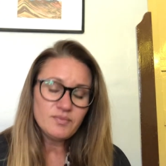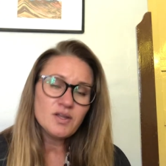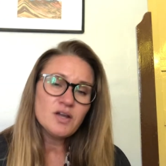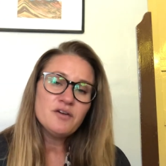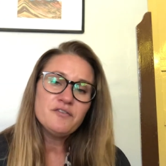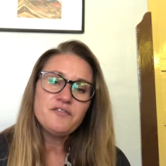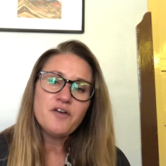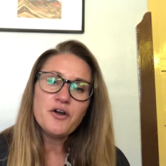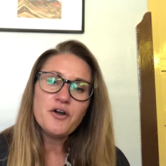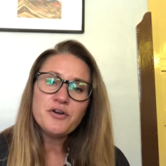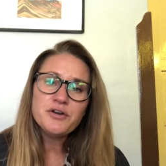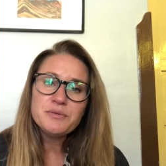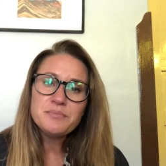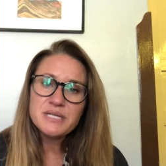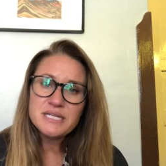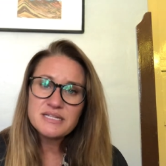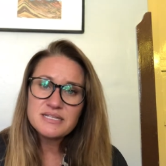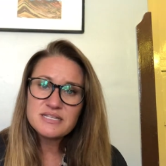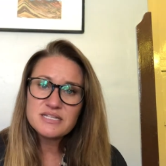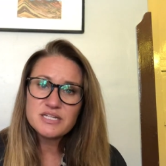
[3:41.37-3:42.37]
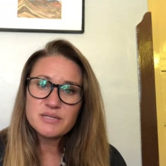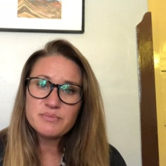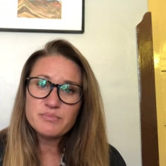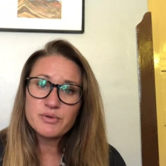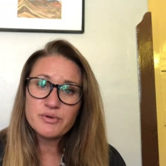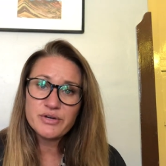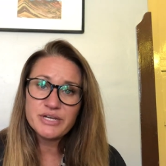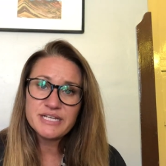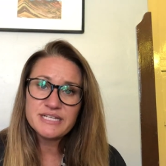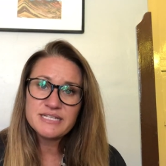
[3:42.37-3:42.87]
Foreign Minister
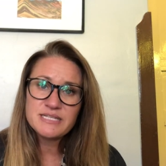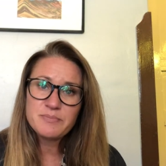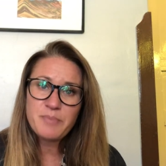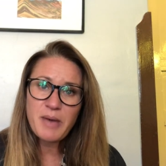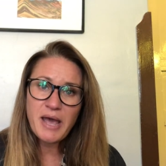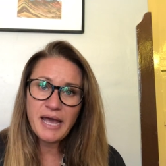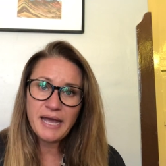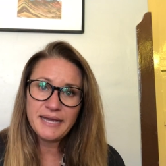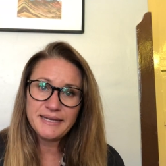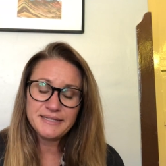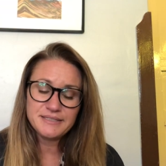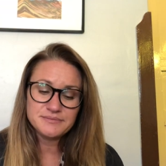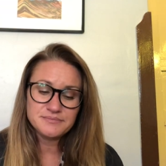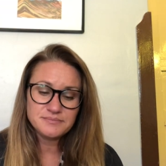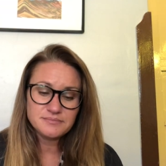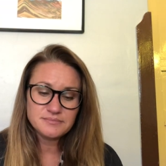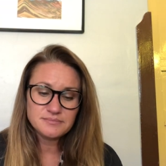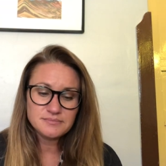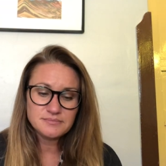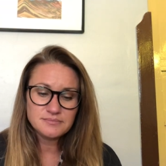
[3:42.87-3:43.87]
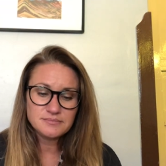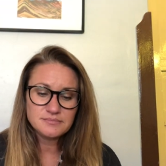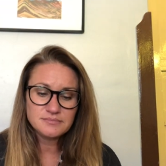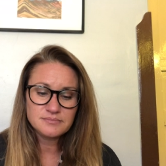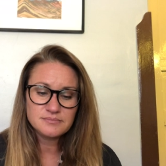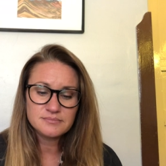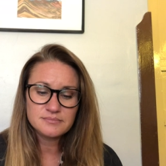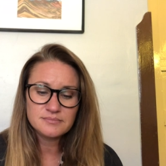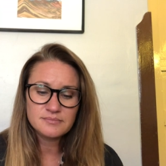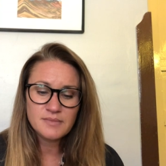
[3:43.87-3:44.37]
Marise Payne.
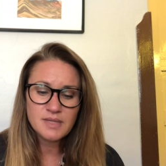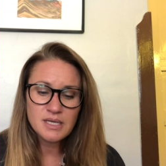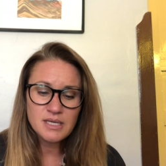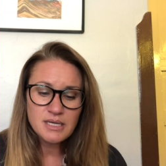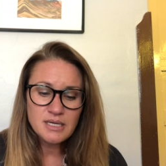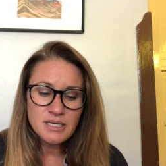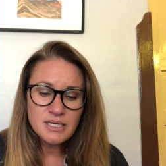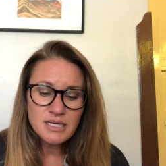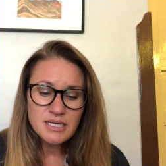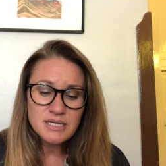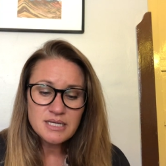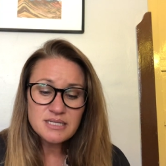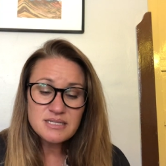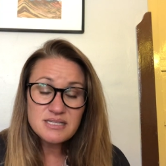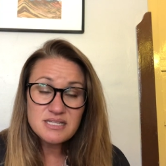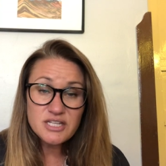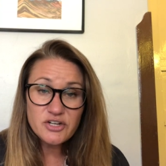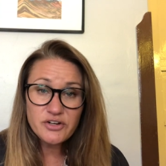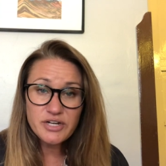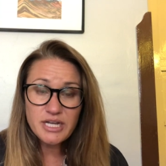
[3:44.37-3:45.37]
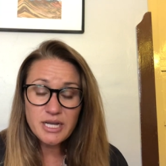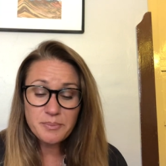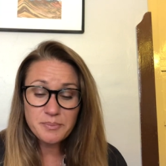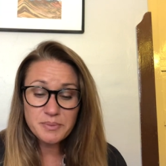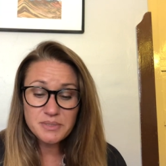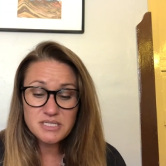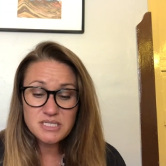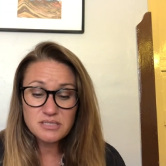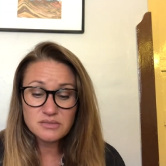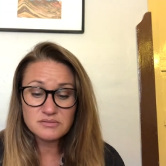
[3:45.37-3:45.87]
Considering up
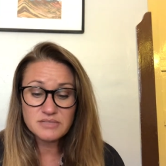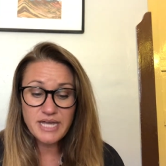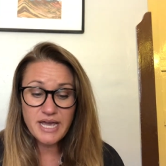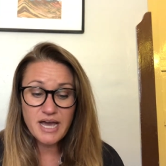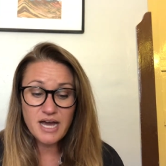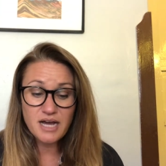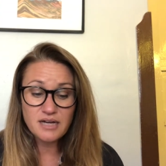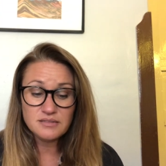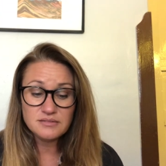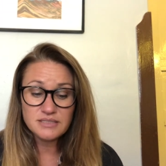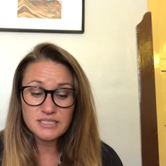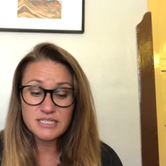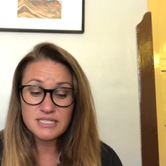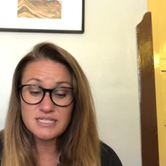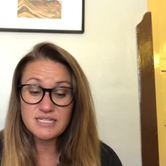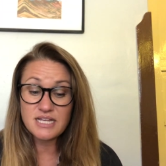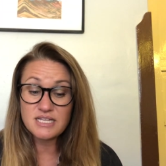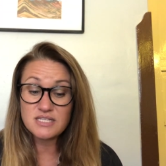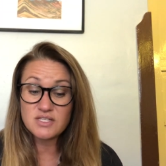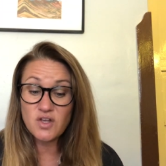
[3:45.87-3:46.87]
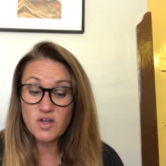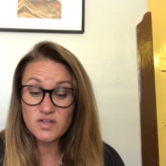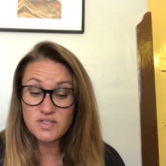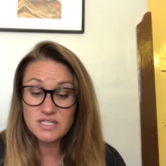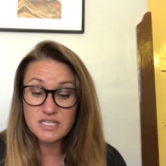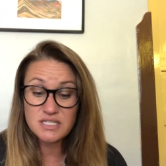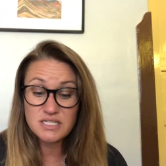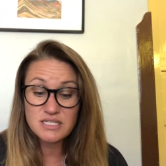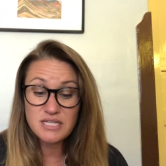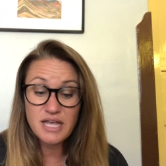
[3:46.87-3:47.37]
until now it is us
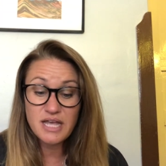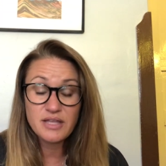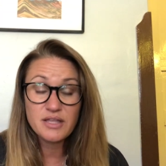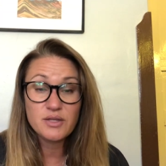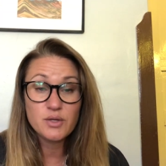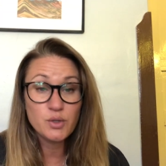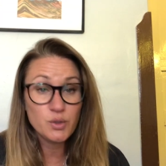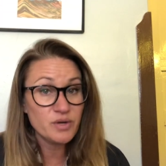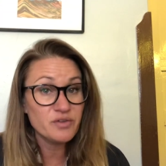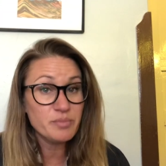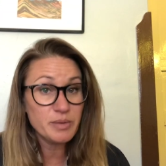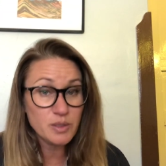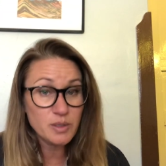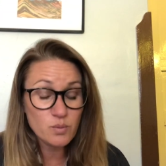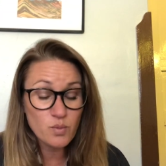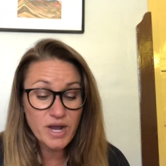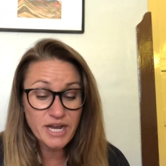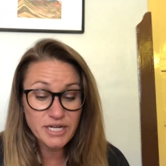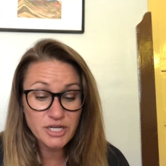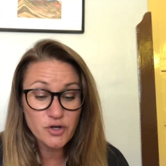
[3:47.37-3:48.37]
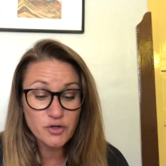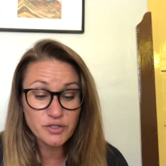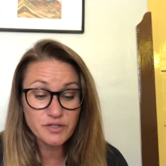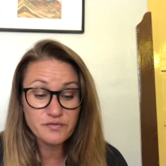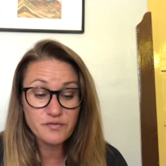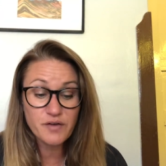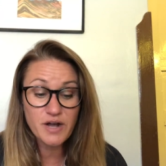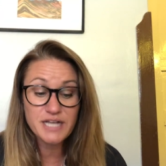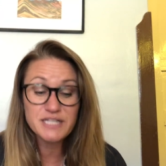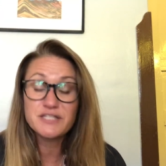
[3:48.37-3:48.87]
Aussies who have been waiting on
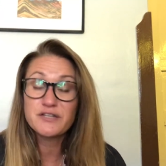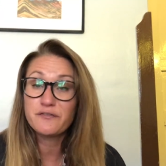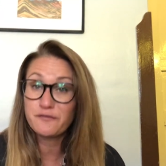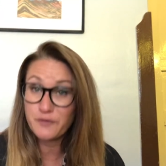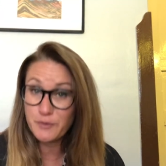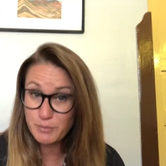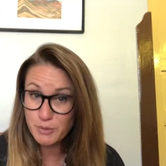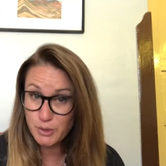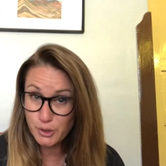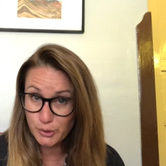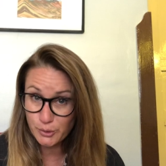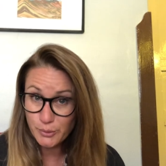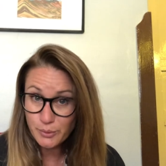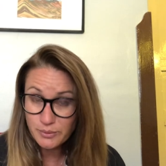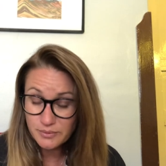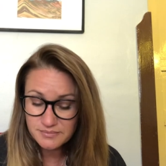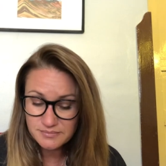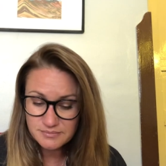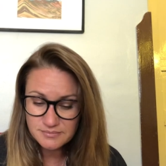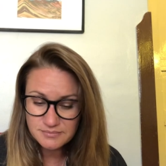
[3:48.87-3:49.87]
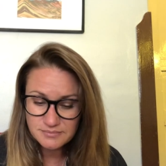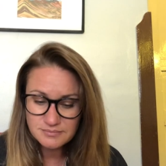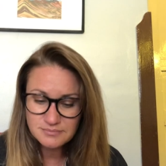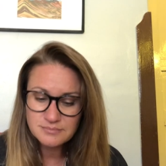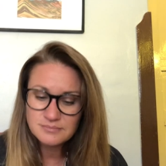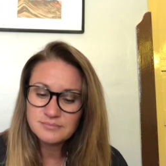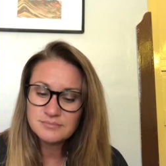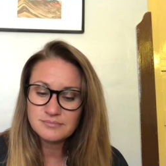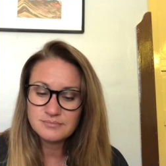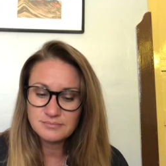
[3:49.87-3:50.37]
advice from you,
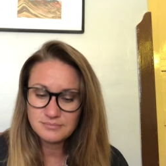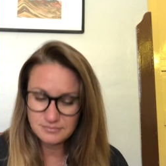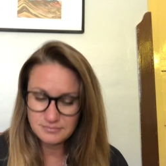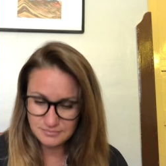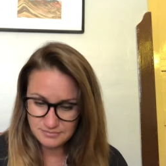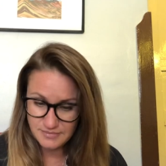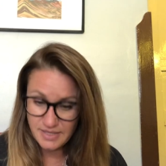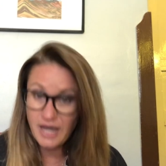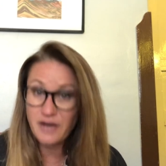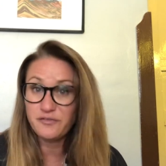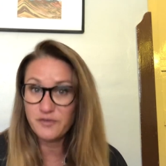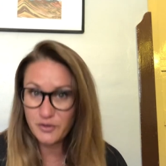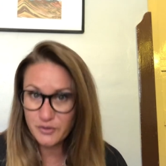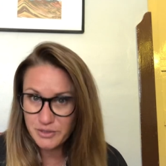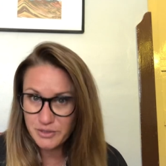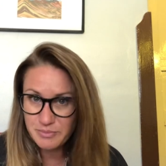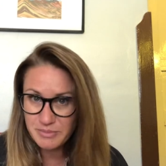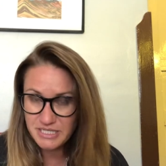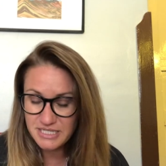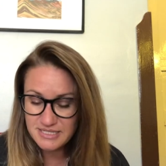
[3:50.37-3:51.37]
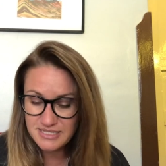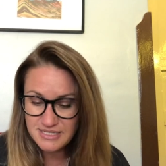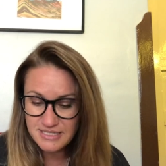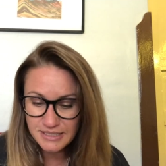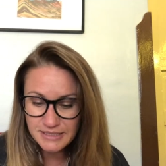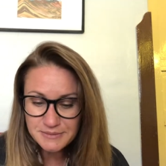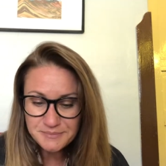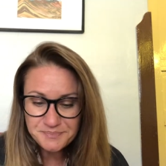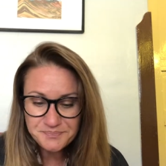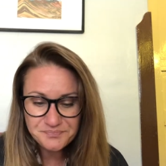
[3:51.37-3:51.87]
our Foreign
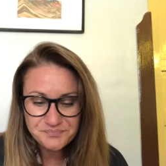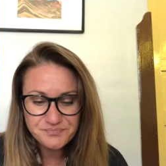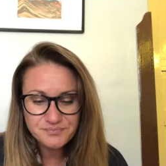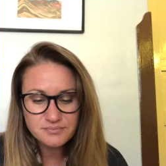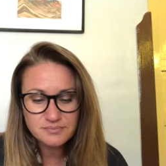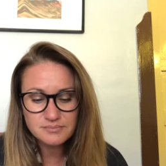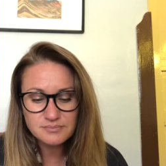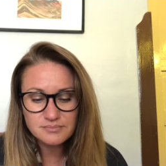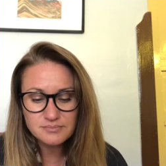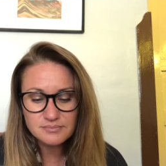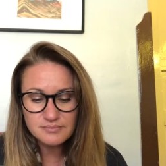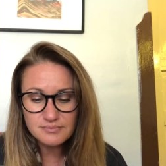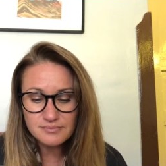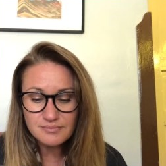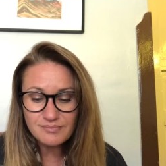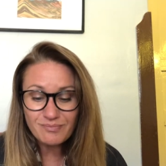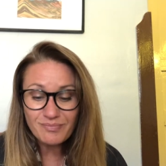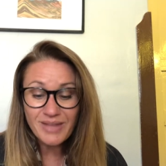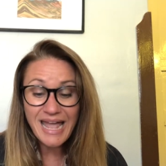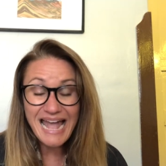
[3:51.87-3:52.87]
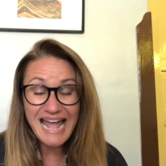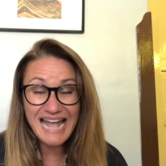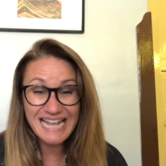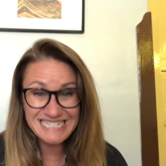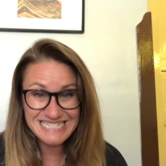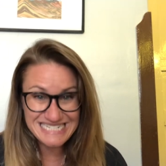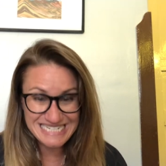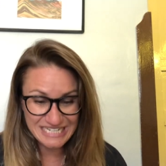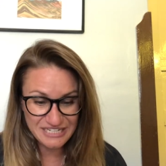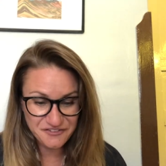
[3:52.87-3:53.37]
Minister,
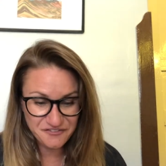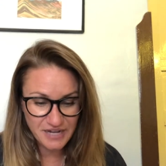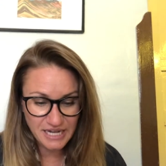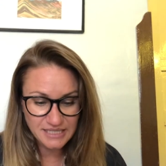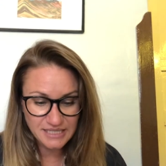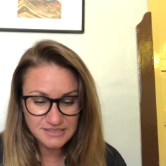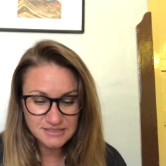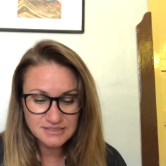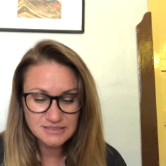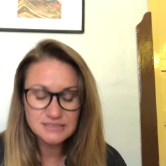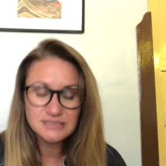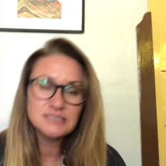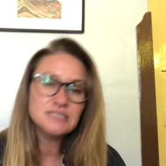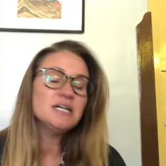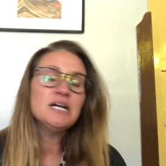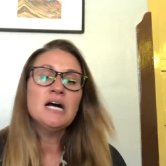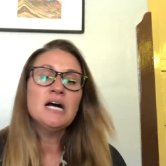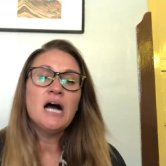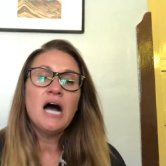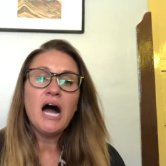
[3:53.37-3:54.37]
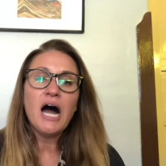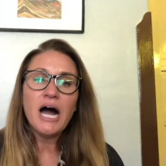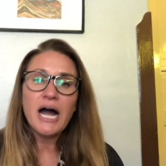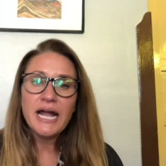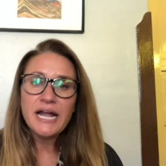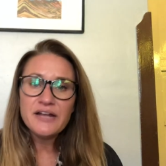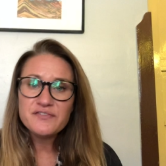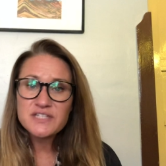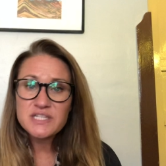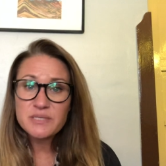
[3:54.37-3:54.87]
and DFAT, I
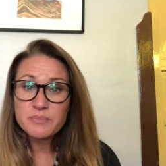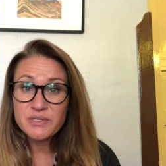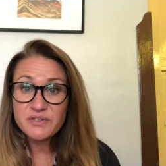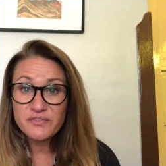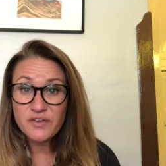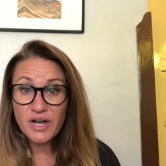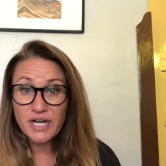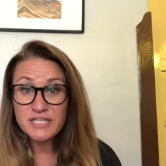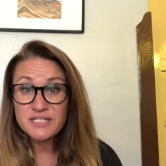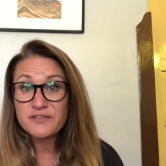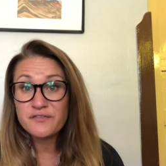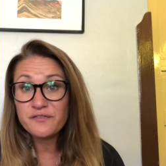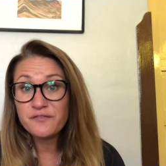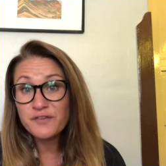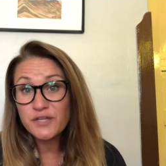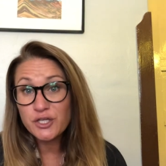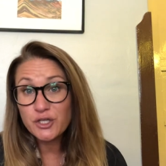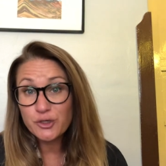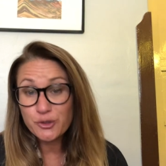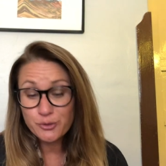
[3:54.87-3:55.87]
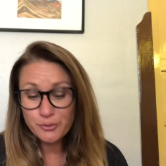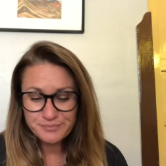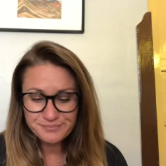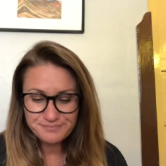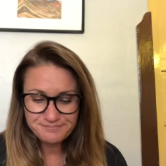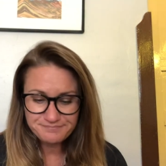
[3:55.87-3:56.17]
have some advice for you.